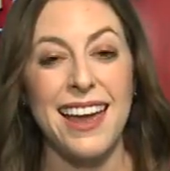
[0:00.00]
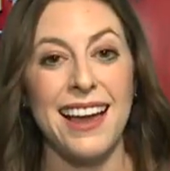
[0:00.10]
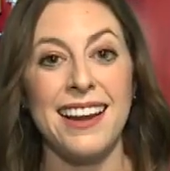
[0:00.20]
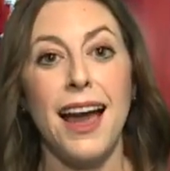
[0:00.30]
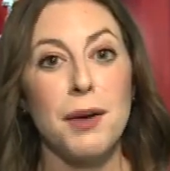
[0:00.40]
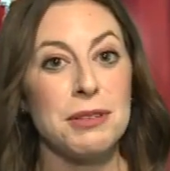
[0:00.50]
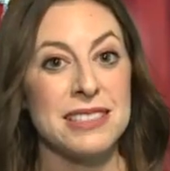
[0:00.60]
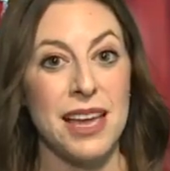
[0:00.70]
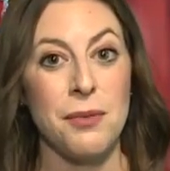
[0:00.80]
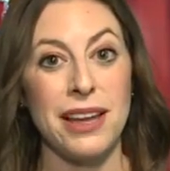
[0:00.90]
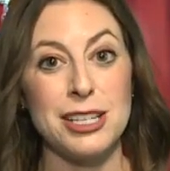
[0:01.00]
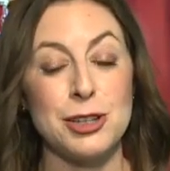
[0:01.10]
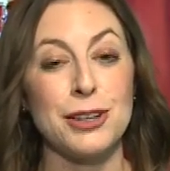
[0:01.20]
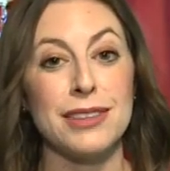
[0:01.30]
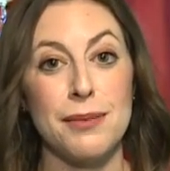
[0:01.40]
And I will say, way to
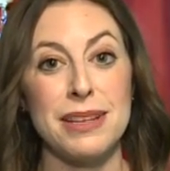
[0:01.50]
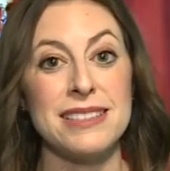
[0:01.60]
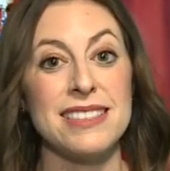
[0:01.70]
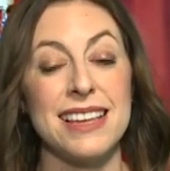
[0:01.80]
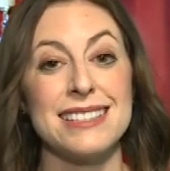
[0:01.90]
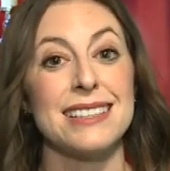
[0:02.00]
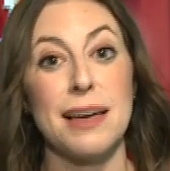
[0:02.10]
turn lemons into